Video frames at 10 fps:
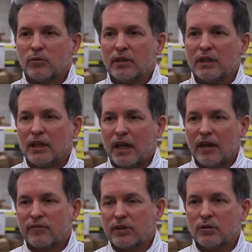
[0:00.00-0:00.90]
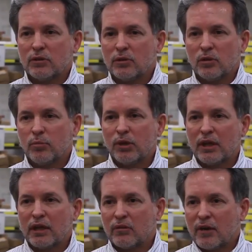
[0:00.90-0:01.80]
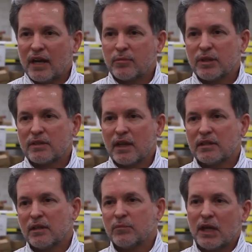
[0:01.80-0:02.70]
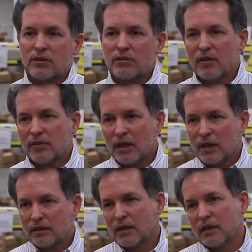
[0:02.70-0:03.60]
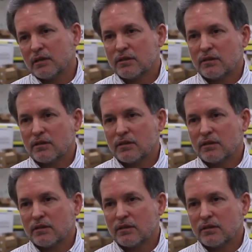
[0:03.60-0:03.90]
would have to put on a rack beside them now travel on the cart,